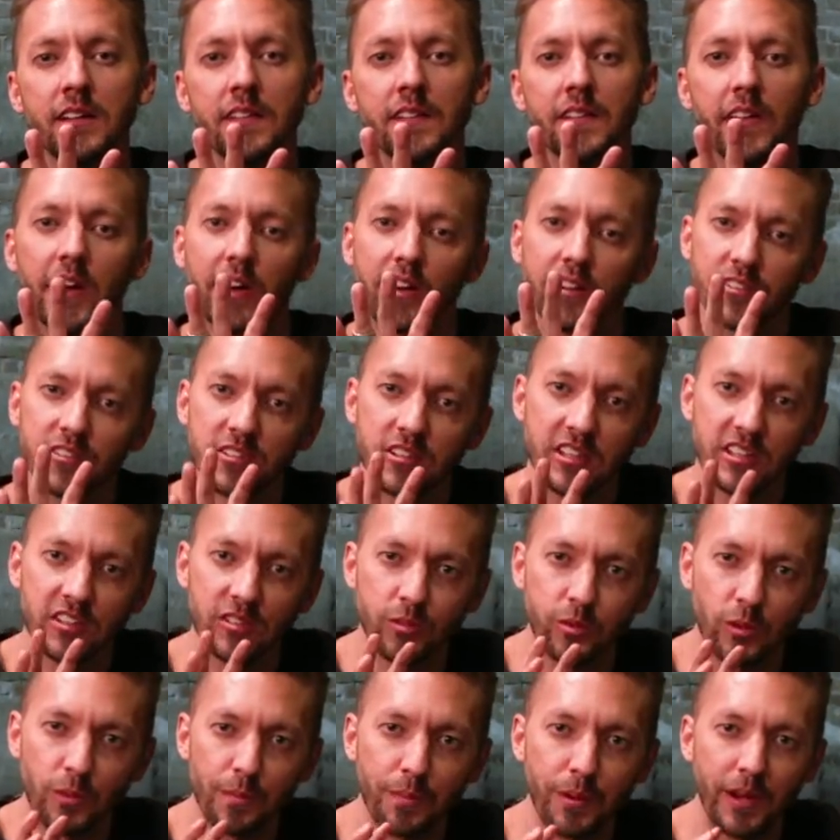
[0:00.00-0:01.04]
that our
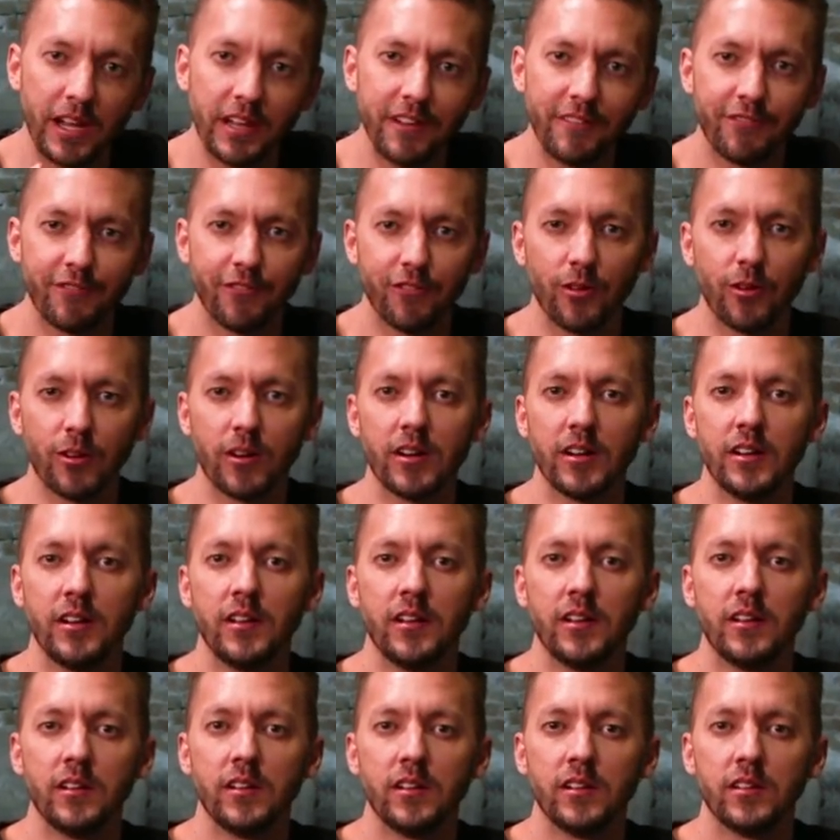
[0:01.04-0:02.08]
sins were paid for
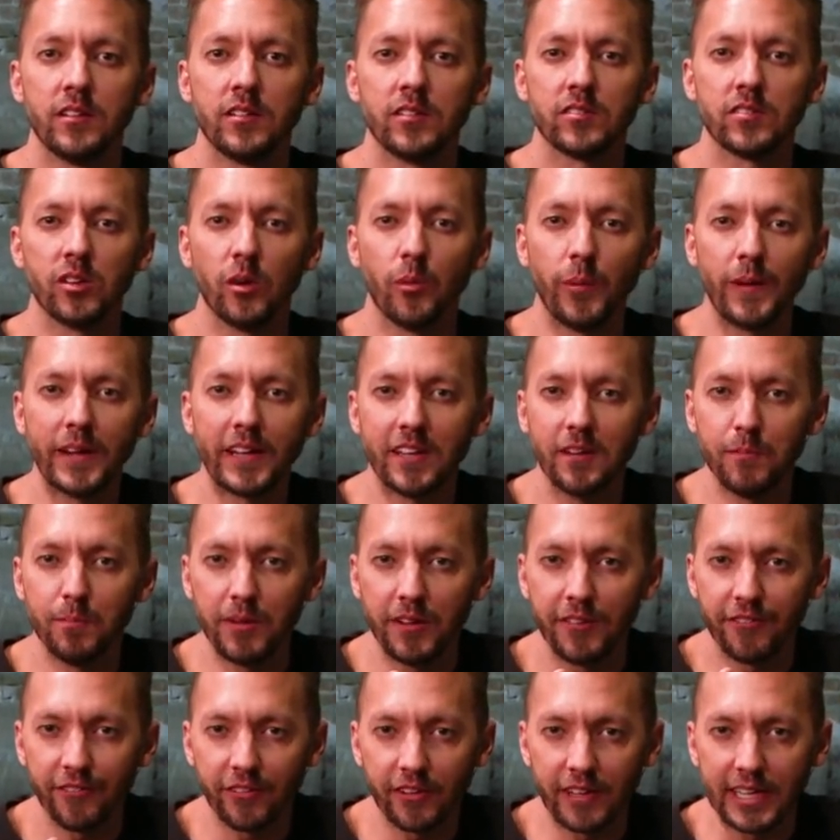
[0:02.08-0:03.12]
so we could
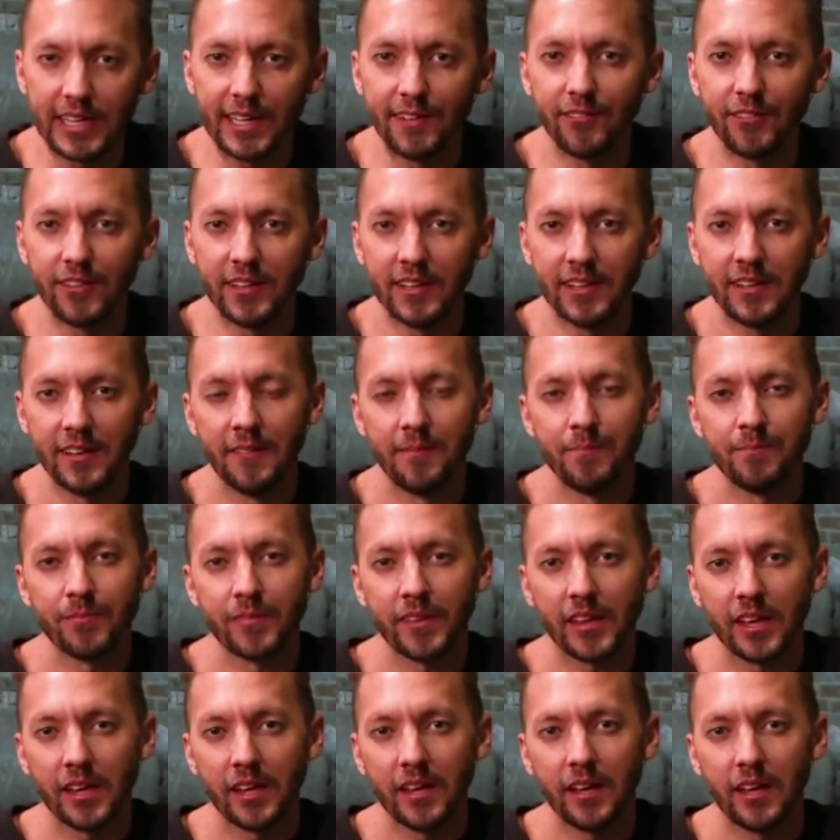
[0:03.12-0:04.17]
be forgiven
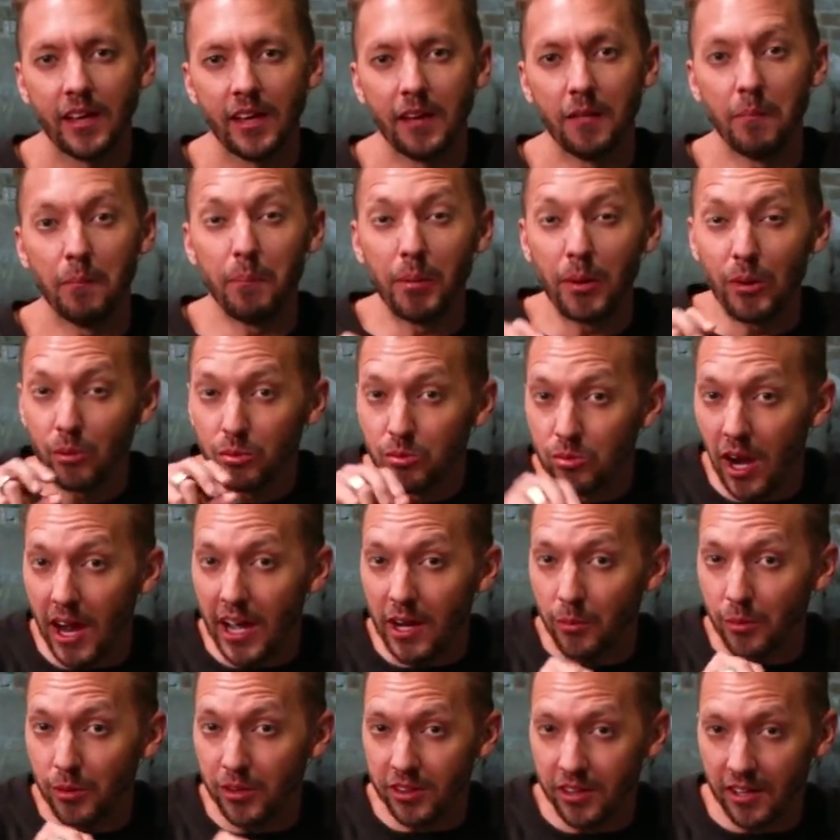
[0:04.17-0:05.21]
and be
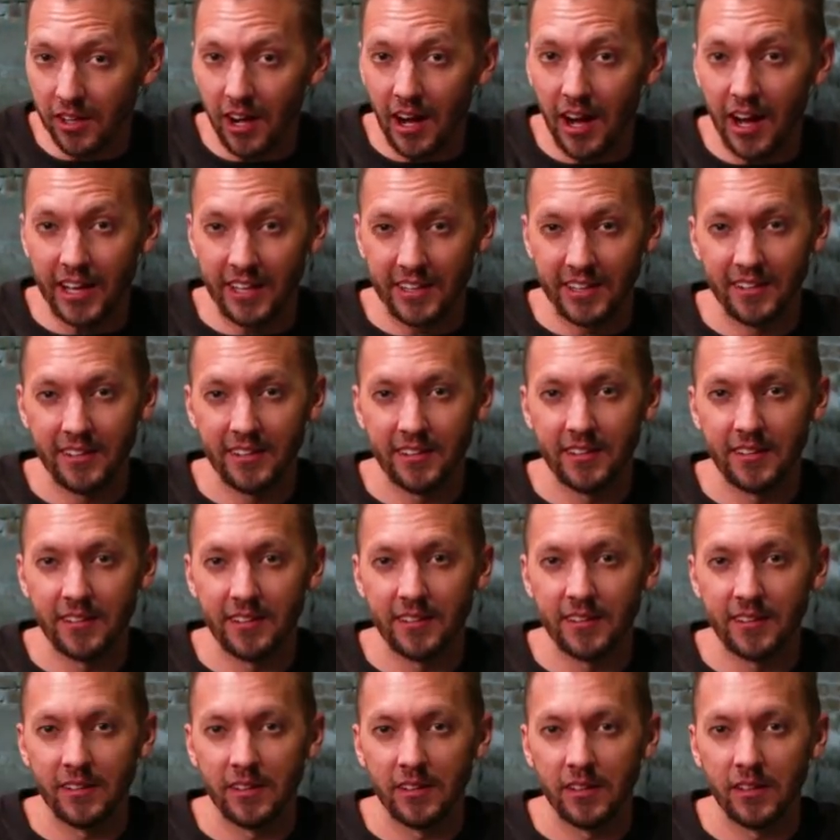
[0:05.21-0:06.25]
right with God.
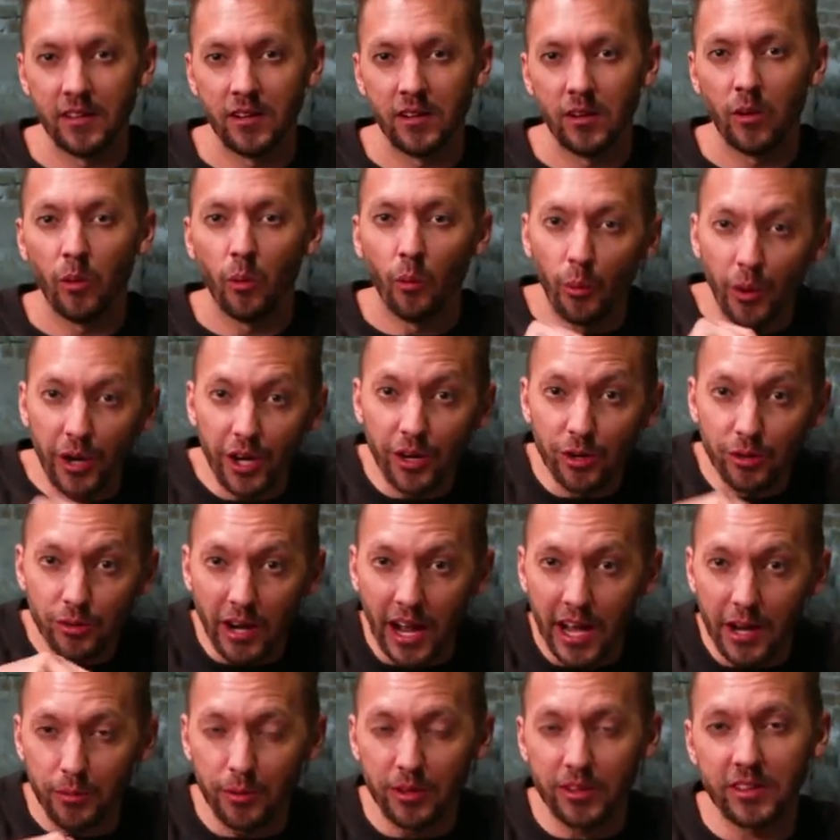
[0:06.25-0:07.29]
We're
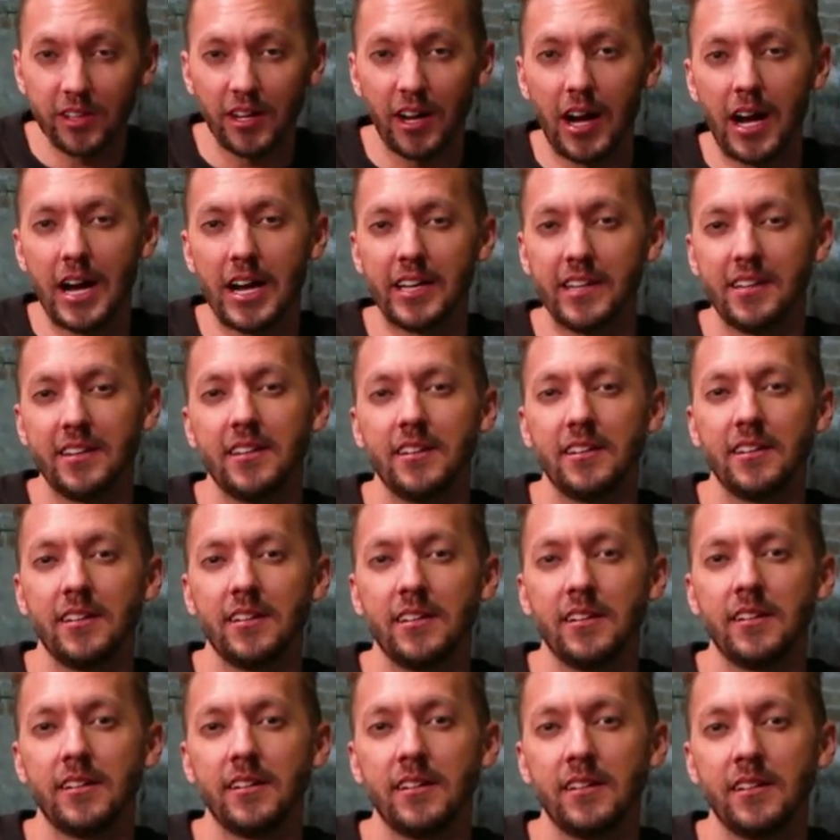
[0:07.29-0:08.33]
right with God
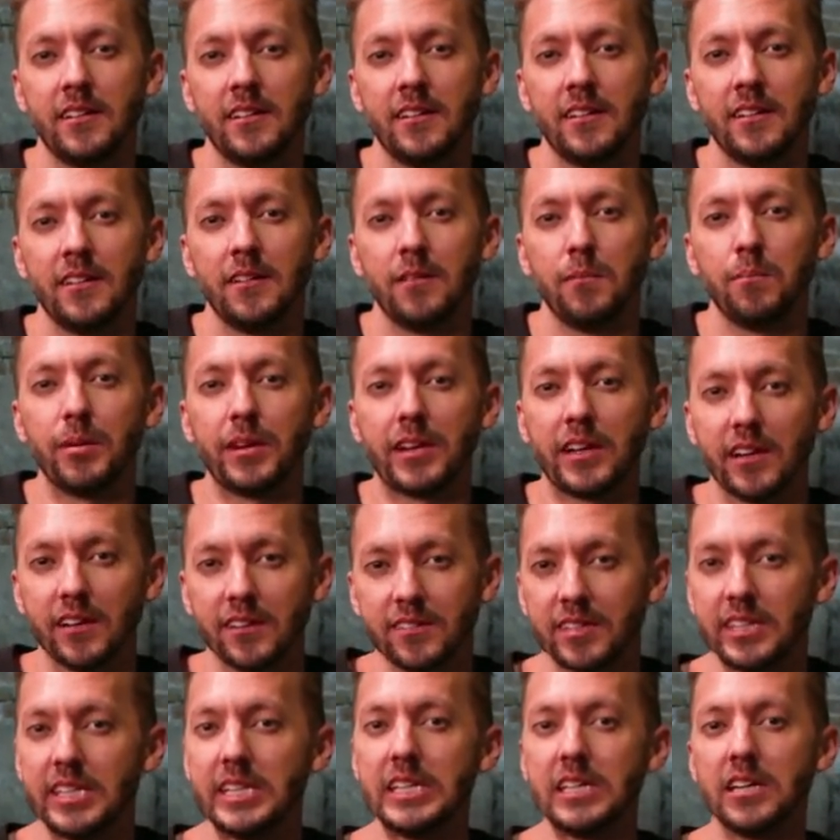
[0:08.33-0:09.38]

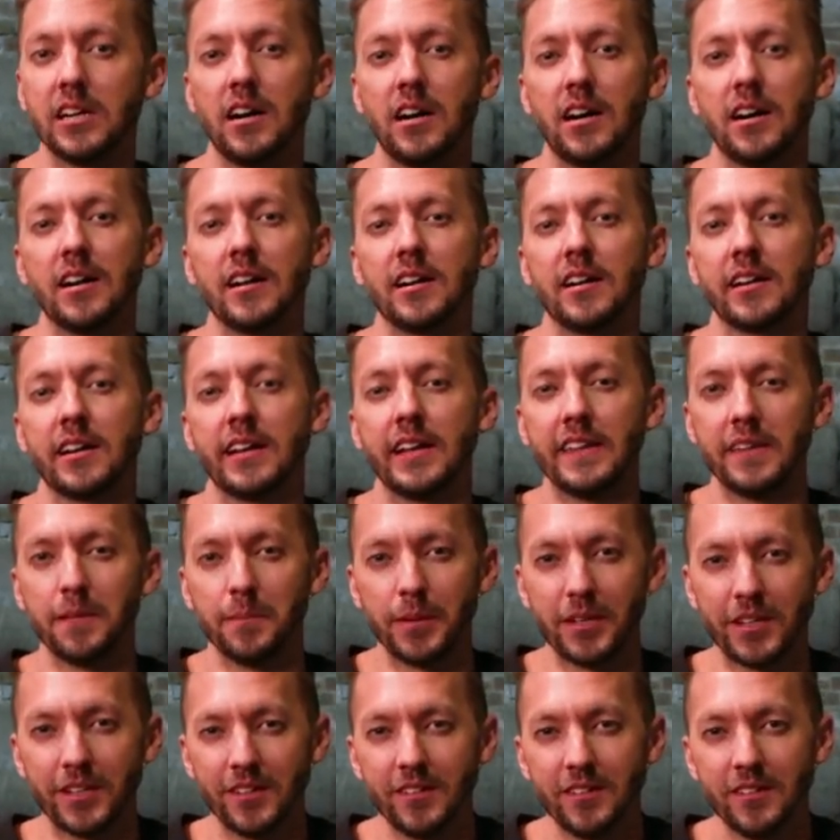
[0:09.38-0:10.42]
because he hung in the
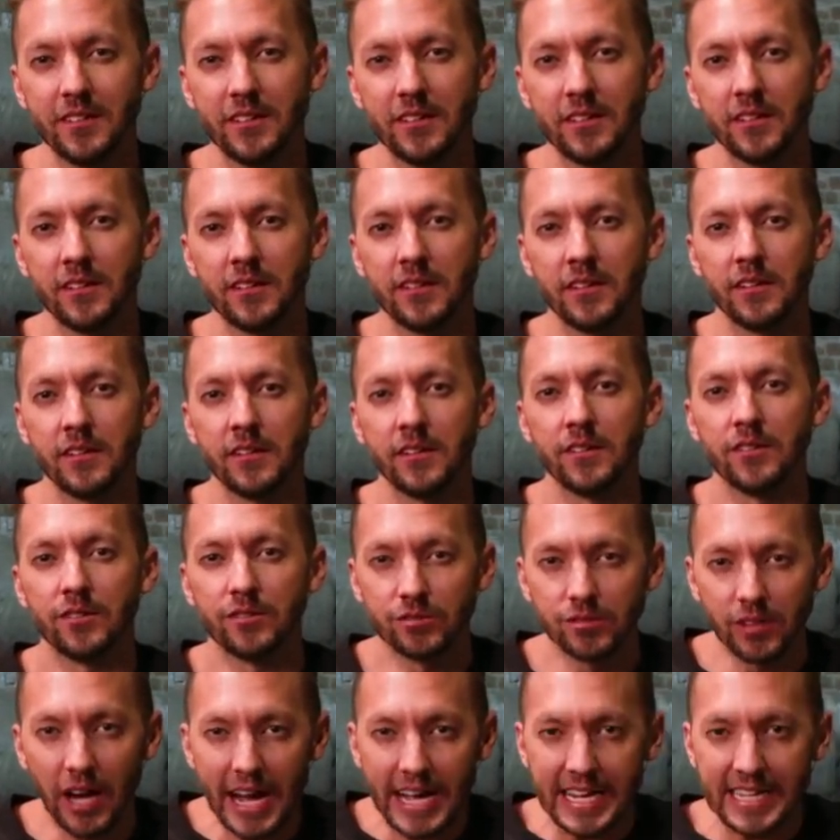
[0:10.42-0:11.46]
middle,
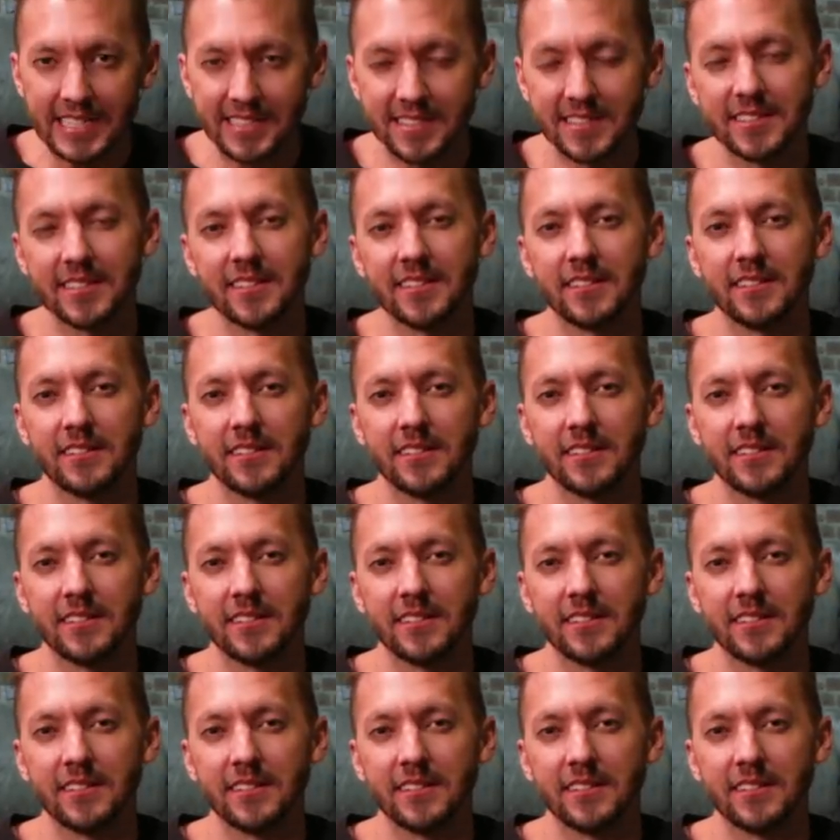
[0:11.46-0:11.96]
right